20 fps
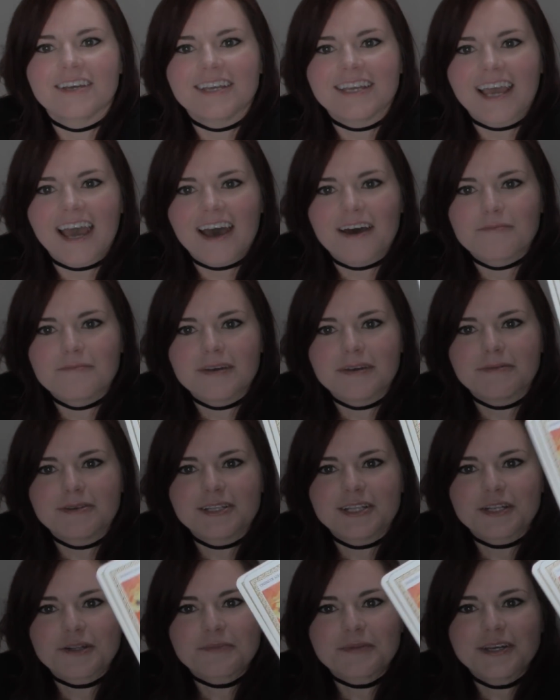yeah, maybe a
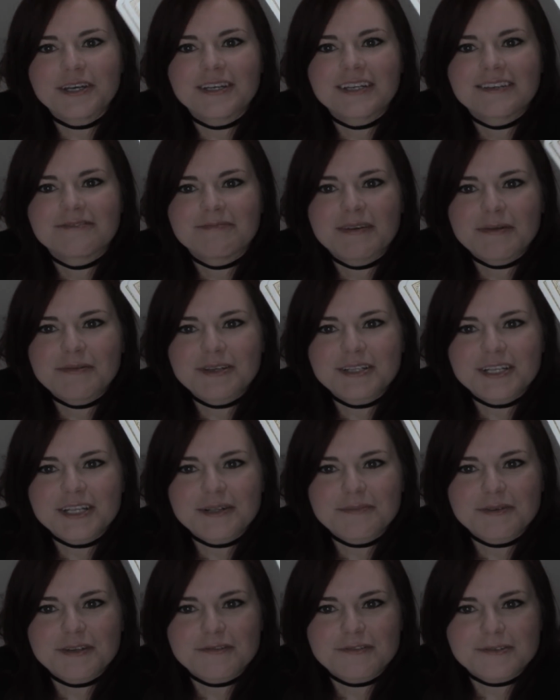little bit
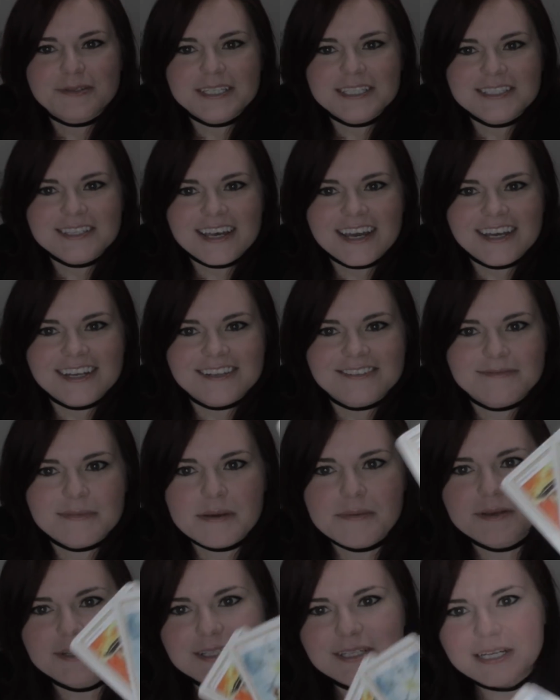of a reset,
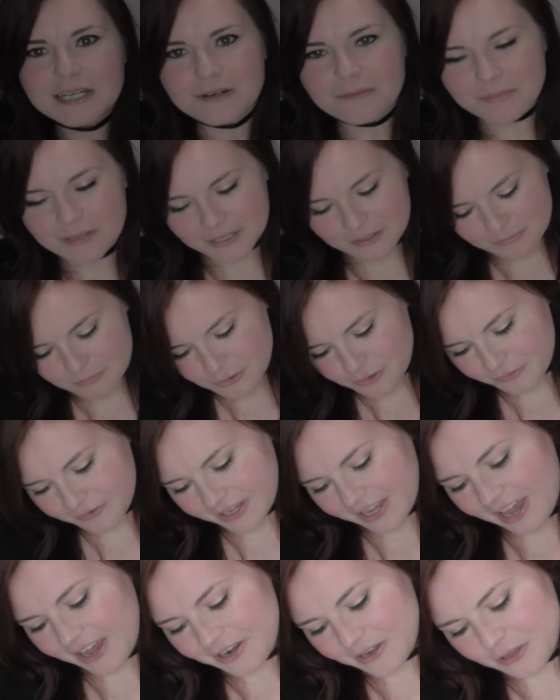maybe a little bit of
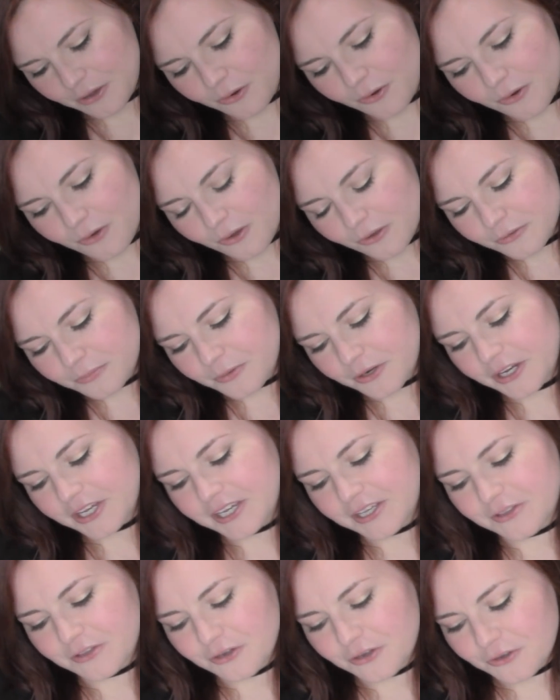moving out the old, bringing
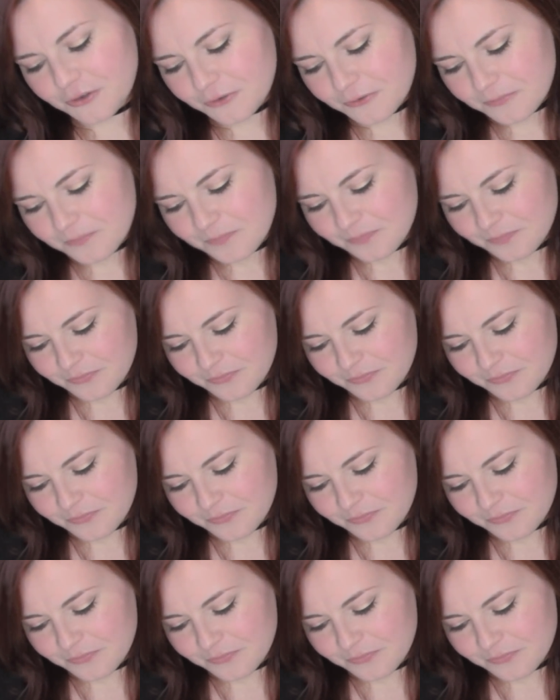in the new.